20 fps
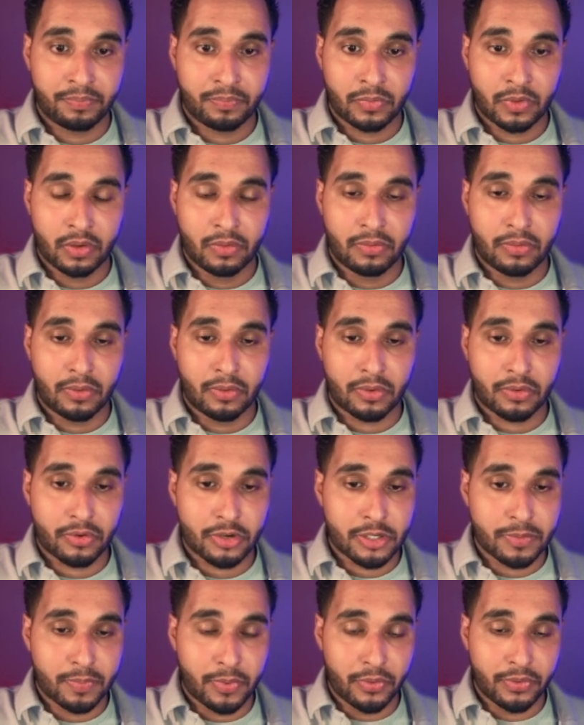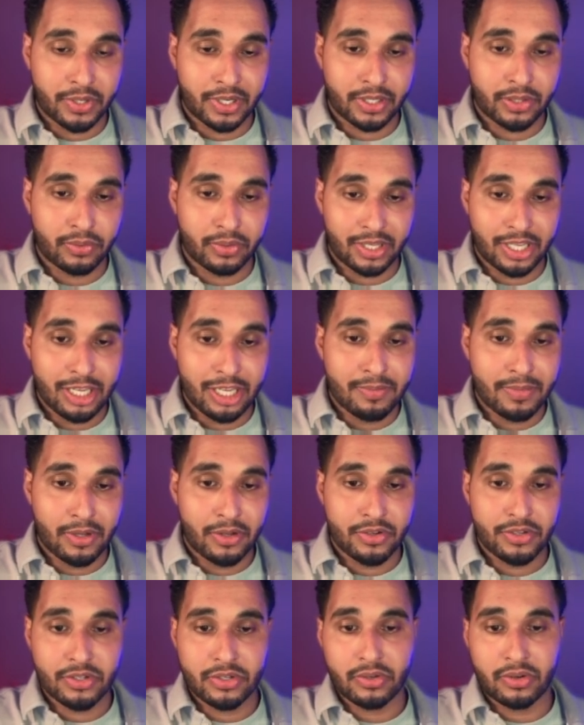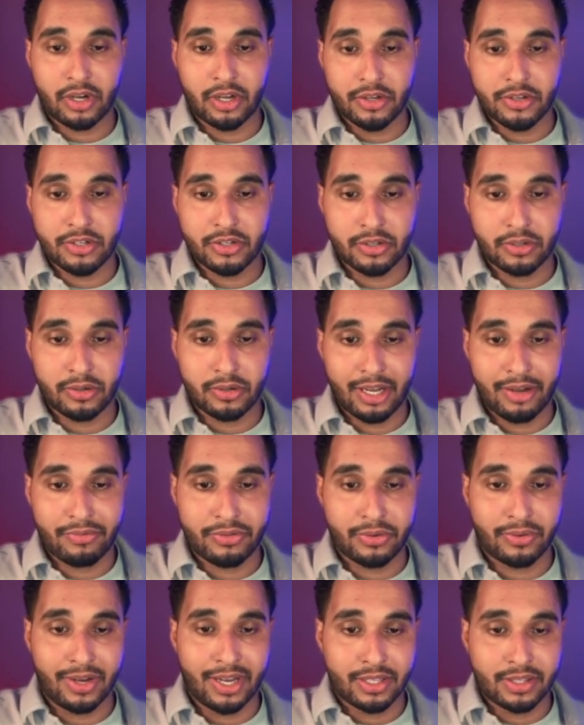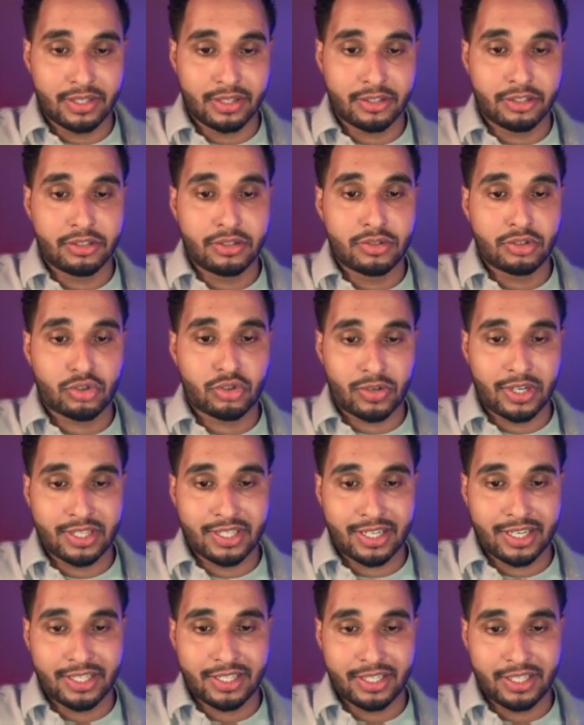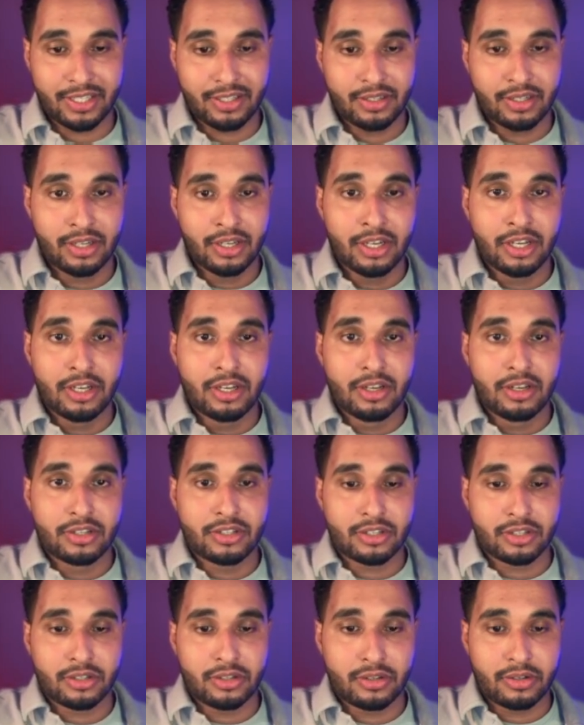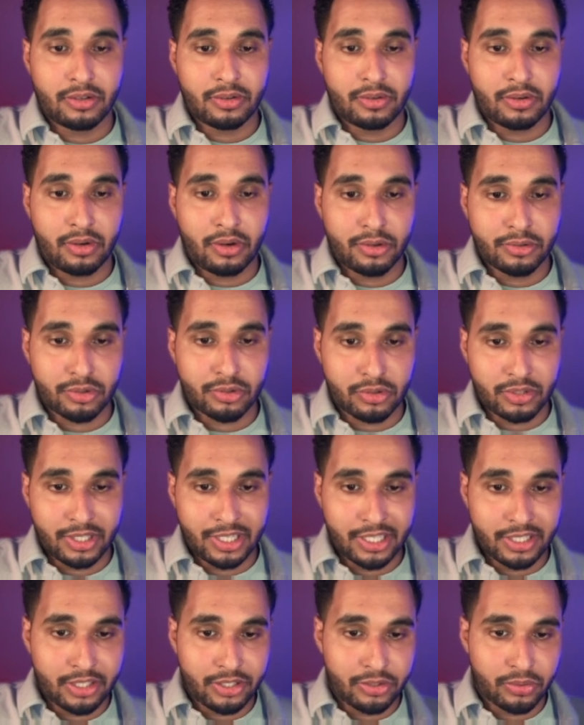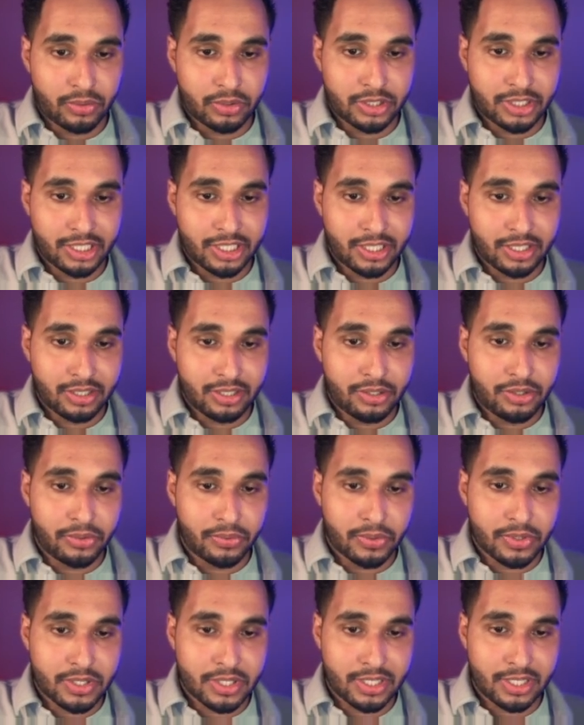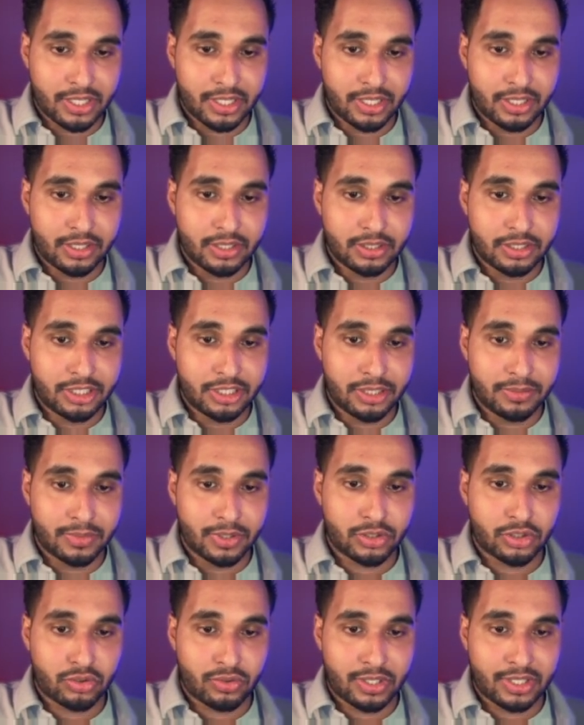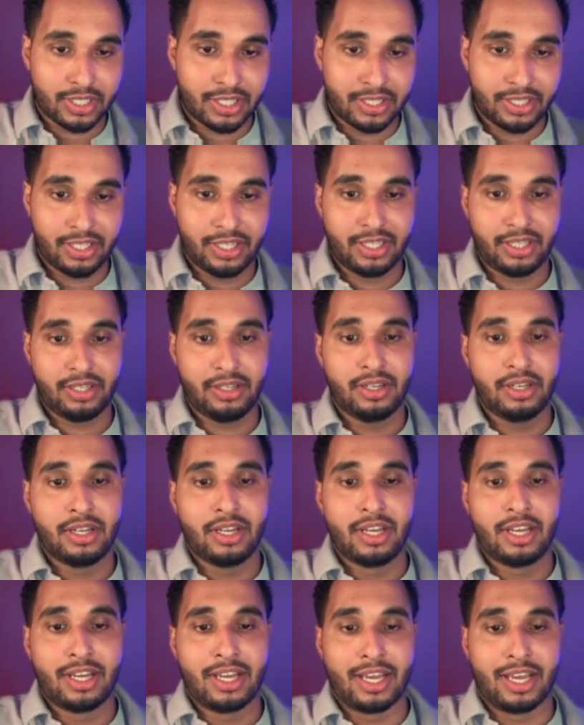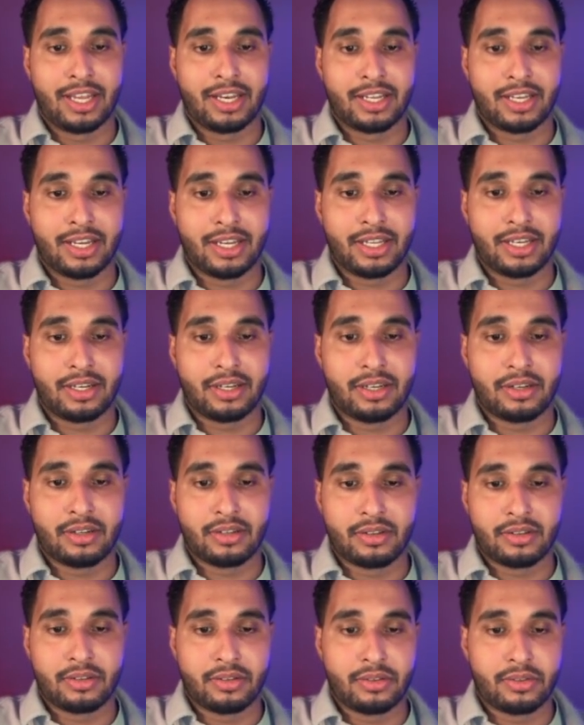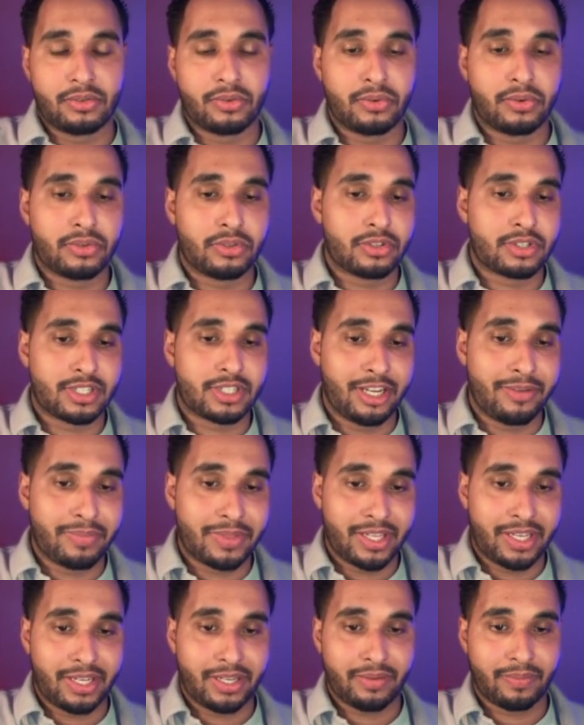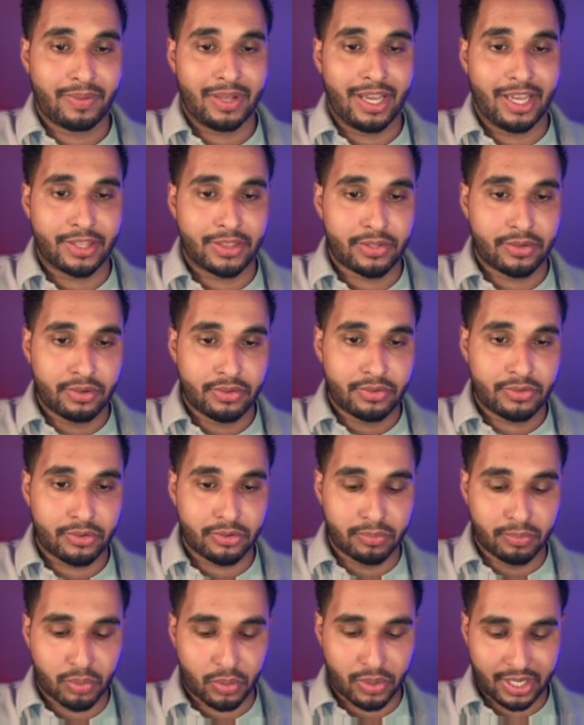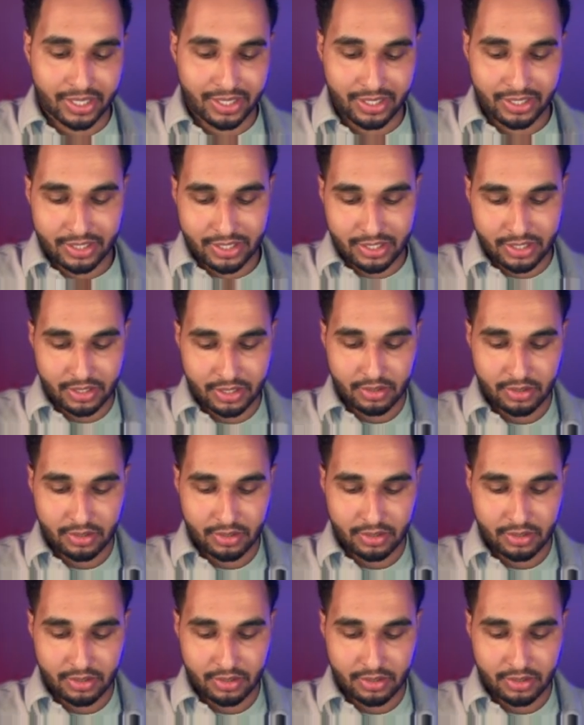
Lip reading: for responding to emails, you also have to add the thread ID. So underneath you will see Gmail thread ID, and then do the same thing, add 2 brackets